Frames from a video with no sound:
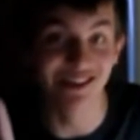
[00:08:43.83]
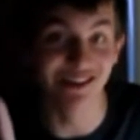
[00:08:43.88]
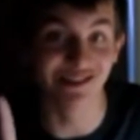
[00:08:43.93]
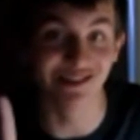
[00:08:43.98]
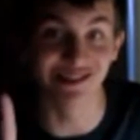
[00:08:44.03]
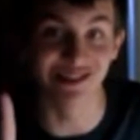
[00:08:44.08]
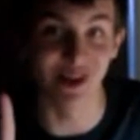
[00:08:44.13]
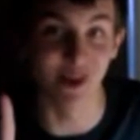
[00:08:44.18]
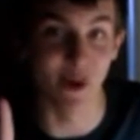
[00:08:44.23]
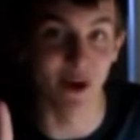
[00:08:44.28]
Did you
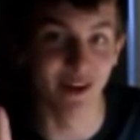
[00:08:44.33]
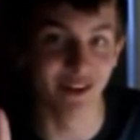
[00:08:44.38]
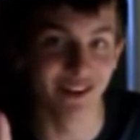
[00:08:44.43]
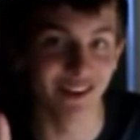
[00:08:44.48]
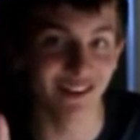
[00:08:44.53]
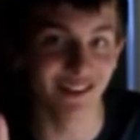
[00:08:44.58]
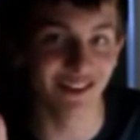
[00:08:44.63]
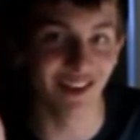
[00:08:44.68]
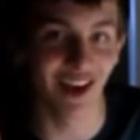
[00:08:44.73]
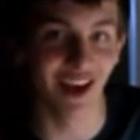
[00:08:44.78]
see what I
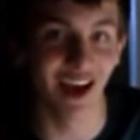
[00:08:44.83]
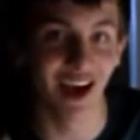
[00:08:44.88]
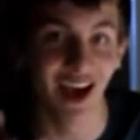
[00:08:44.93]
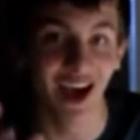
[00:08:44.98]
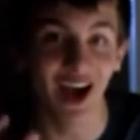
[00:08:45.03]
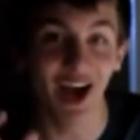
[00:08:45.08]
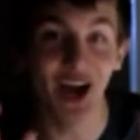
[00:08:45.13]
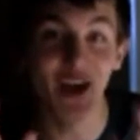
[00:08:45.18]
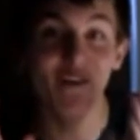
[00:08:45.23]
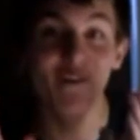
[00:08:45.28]
did there?
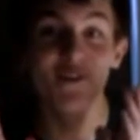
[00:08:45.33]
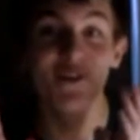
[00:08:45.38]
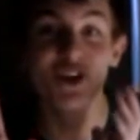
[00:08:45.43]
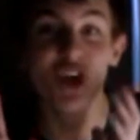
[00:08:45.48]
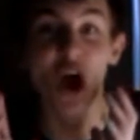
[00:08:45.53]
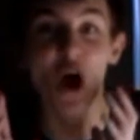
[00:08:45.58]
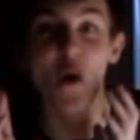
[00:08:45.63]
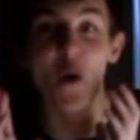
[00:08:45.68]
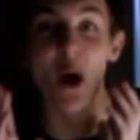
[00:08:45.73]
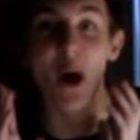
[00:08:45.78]
I have
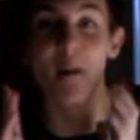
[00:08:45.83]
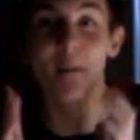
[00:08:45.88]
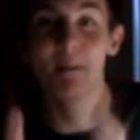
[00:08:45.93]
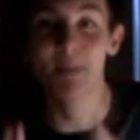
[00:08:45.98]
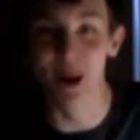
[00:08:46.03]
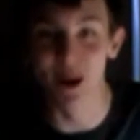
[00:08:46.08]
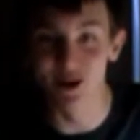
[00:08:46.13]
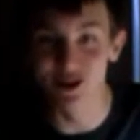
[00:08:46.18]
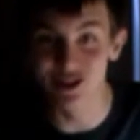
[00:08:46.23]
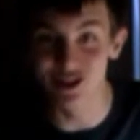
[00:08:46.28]
no
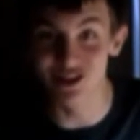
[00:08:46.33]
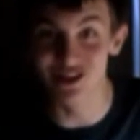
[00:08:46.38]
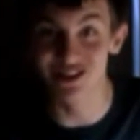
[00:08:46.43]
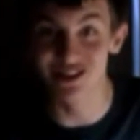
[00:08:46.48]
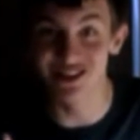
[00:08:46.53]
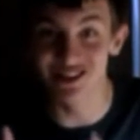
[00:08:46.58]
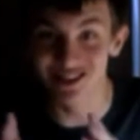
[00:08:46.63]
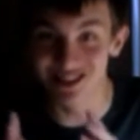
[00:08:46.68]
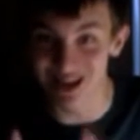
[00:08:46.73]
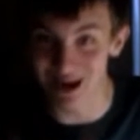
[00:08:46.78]
emotions
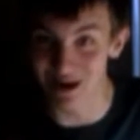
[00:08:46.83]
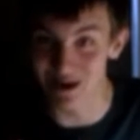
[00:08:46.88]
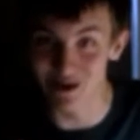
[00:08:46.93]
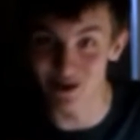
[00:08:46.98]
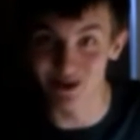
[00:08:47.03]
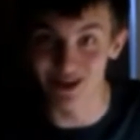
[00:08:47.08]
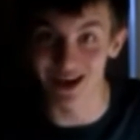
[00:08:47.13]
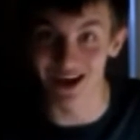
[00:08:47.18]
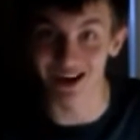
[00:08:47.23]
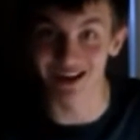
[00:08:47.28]
to tell
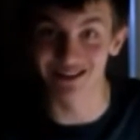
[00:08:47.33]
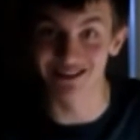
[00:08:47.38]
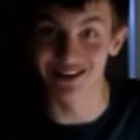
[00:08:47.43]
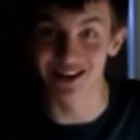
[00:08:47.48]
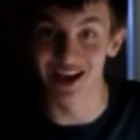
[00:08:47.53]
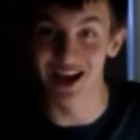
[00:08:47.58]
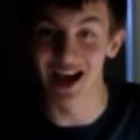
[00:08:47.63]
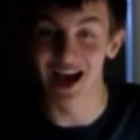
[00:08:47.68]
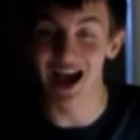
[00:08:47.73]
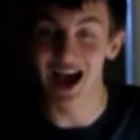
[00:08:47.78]
you guys
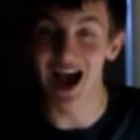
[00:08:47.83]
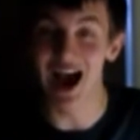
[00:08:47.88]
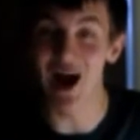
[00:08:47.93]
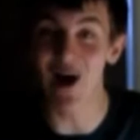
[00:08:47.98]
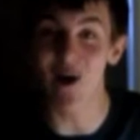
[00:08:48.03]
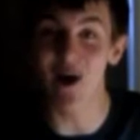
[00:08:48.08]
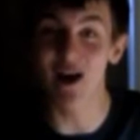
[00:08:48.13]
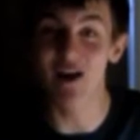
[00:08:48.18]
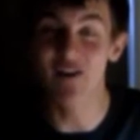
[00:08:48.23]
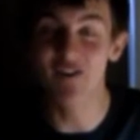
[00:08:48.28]

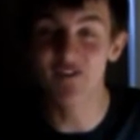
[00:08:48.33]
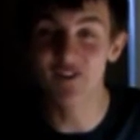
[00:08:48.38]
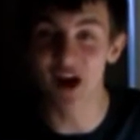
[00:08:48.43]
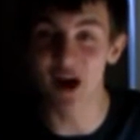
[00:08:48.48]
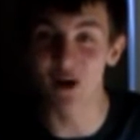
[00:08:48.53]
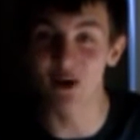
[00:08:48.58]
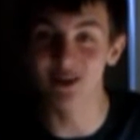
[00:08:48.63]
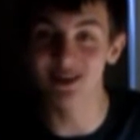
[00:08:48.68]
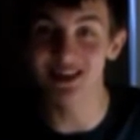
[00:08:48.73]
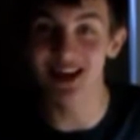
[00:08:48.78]
how I
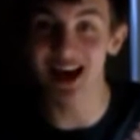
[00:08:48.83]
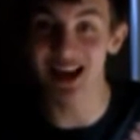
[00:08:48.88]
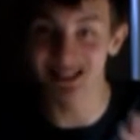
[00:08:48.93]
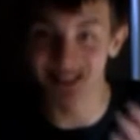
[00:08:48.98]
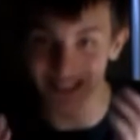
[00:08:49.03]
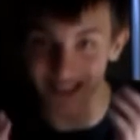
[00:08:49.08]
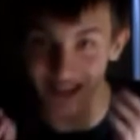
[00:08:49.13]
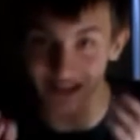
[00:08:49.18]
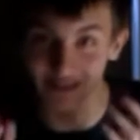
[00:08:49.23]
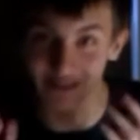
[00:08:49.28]
felt at
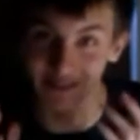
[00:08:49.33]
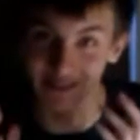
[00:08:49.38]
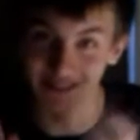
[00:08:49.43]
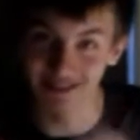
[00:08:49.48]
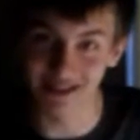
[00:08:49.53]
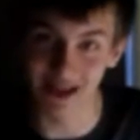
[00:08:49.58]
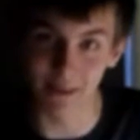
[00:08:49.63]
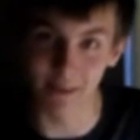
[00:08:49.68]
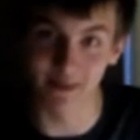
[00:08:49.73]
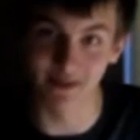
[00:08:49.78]
the end of
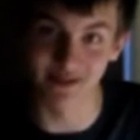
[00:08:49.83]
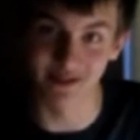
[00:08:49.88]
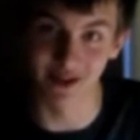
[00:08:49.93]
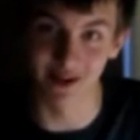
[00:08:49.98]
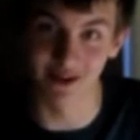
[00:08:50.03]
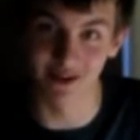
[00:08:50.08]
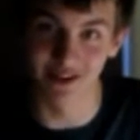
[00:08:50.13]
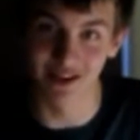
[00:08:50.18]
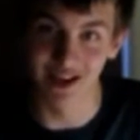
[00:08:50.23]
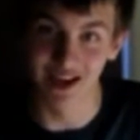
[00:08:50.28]
this
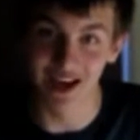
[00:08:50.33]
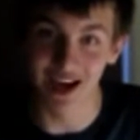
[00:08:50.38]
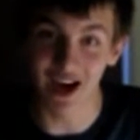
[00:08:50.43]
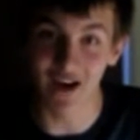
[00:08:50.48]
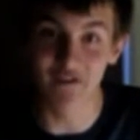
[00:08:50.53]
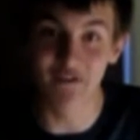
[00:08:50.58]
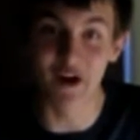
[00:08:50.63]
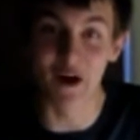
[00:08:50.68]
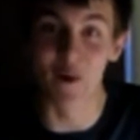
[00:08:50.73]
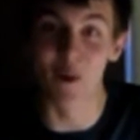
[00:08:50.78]
episode. I
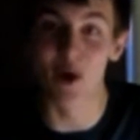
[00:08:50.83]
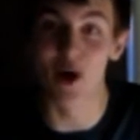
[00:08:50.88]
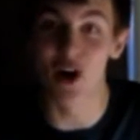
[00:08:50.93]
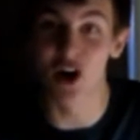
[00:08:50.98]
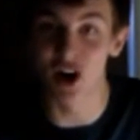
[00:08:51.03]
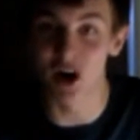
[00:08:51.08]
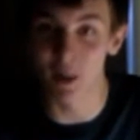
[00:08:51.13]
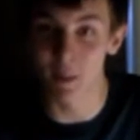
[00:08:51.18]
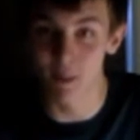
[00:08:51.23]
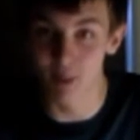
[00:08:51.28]
felt
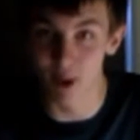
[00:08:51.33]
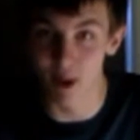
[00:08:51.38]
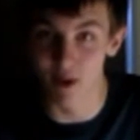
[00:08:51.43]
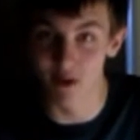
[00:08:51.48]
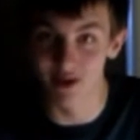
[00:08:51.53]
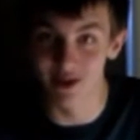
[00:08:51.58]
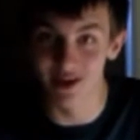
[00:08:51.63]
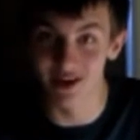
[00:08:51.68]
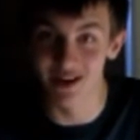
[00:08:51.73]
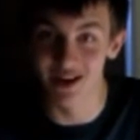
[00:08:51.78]

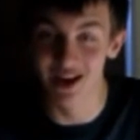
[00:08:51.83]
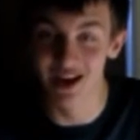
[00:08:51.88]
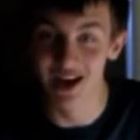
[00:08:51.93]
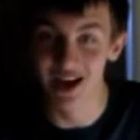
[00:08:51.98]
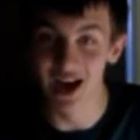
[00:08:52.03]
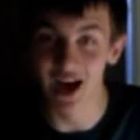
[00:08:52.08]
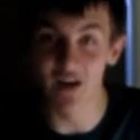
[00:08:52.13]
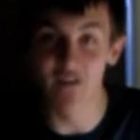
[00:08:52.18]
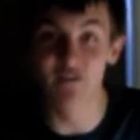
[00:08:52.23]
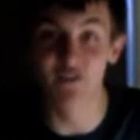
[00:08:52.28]
heartbroken,
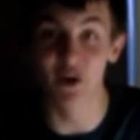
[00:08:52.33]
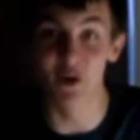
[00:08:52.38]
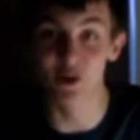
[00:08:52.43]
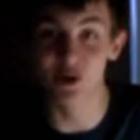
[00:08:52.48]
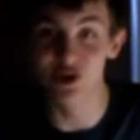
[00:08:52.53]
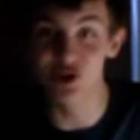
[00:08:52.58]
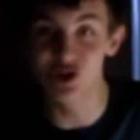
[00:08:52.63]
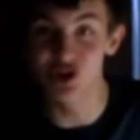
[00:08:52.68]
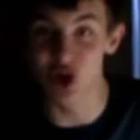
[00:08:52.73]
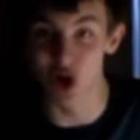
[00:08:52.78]
I felt
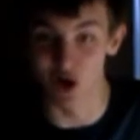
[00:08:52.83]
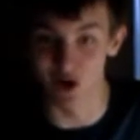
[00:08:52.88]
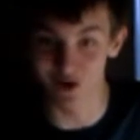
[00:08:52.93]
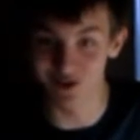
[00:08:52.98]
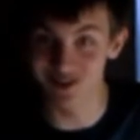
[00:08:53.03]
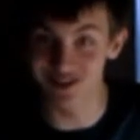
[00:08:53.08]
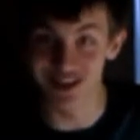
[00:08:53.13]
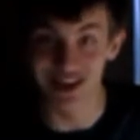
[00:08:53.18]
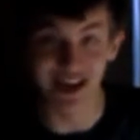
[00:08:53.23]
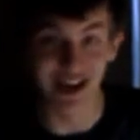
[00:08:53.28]

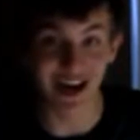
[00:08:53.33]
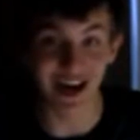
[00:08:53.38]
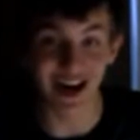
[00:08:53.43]
shocked,